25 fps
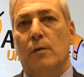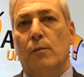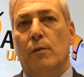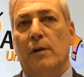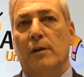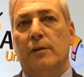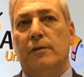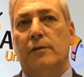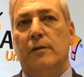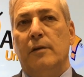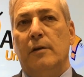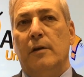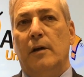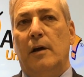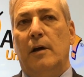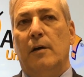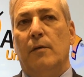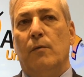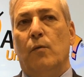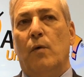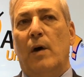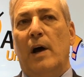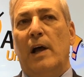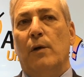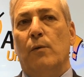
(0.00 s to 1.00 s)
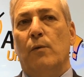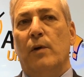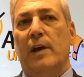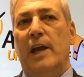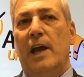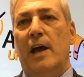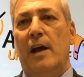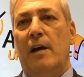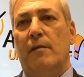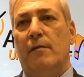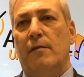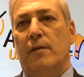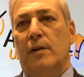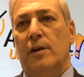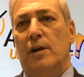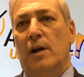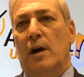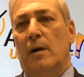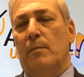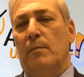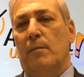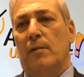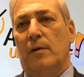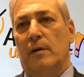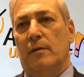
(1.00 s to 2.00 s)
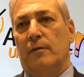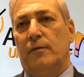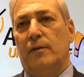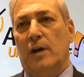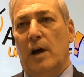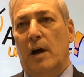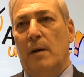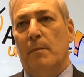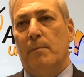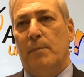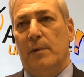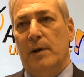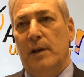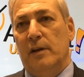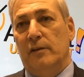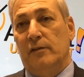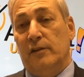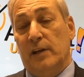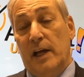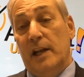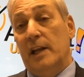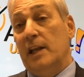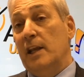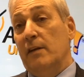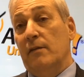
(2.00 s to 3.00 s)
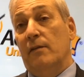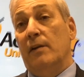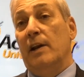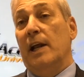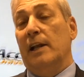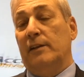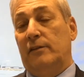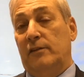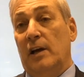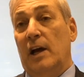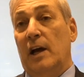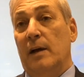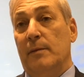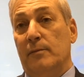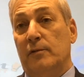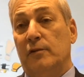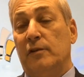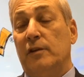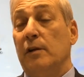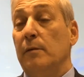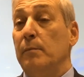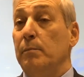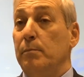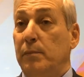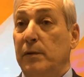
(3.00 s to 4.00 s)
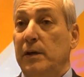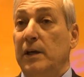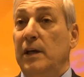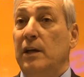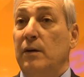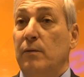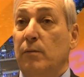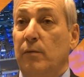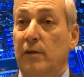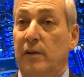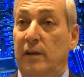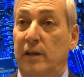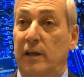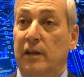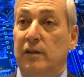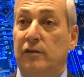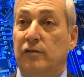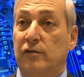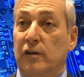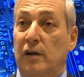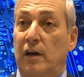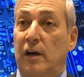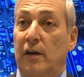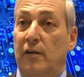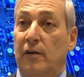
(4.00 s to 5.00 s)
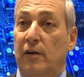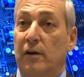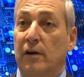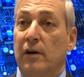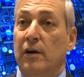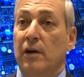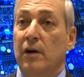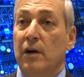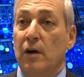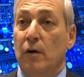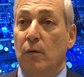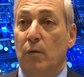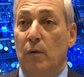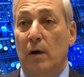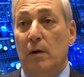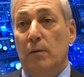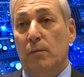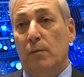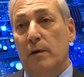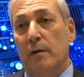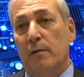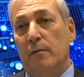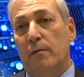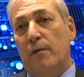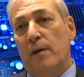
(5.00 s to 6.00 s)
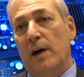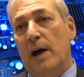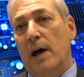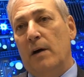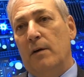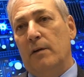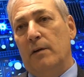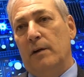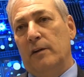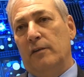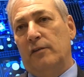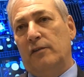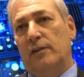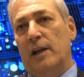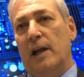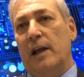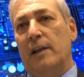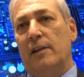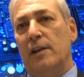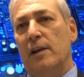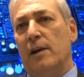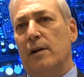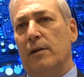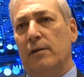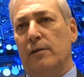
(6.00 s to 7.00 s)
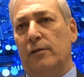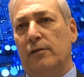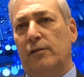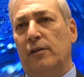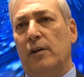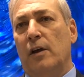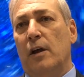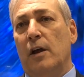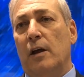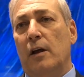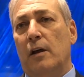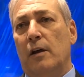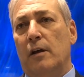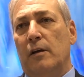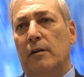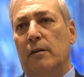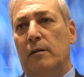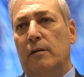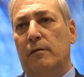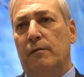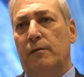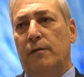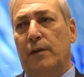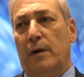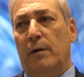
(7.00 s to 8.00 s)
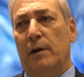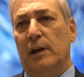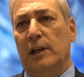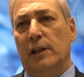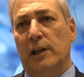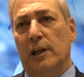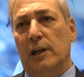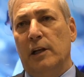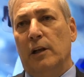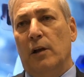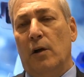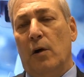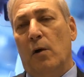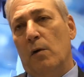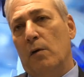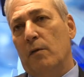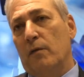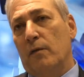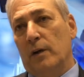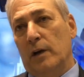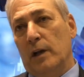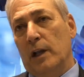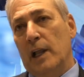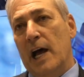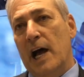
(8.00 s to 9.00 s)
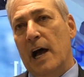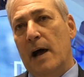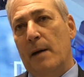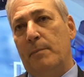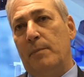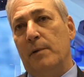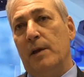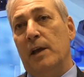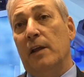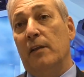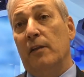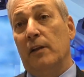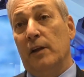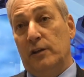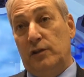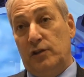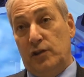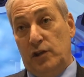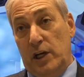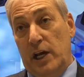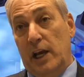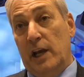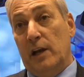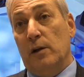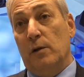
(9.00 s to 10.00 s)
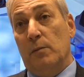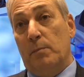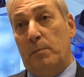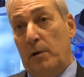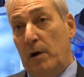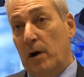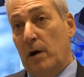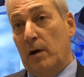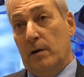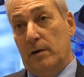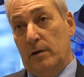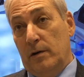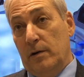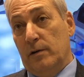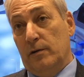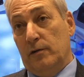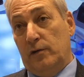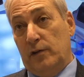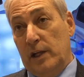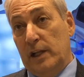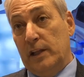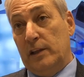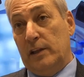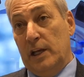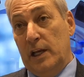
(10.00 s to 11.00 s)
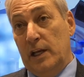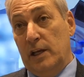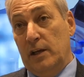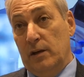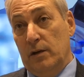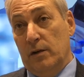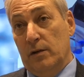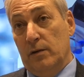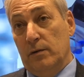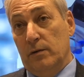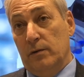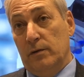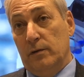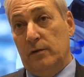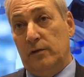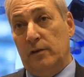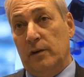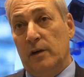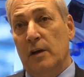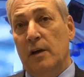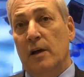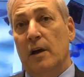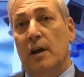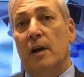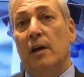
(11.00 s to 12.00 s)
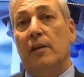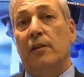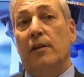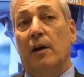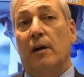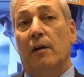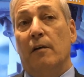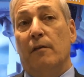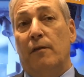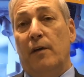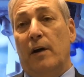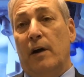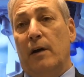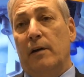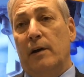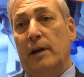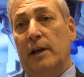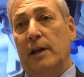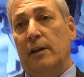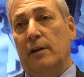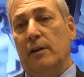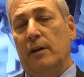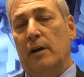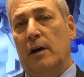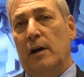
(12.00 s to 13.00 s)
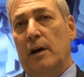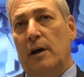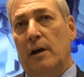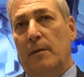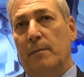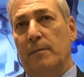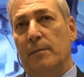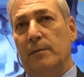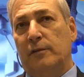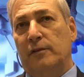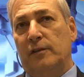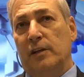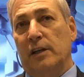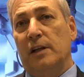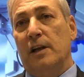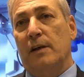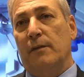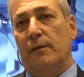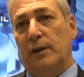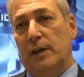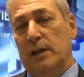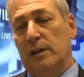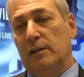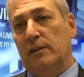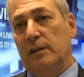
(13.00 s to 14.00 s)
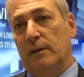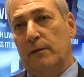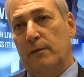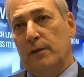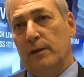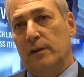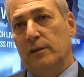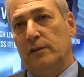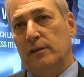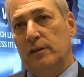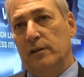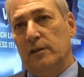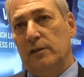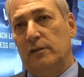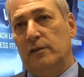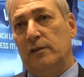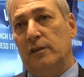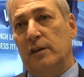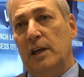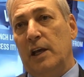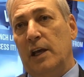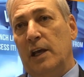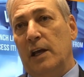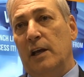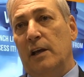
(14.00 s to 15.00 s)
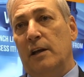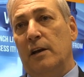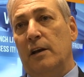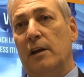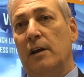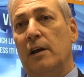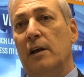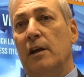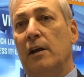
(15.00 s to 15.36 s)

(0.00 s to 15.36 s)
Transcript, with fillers: Well, uh, while we have a number of companies that even at times compete with each other, what we've found is that there is very little overlap in the channel partners that they use. There are very uh, significant differences in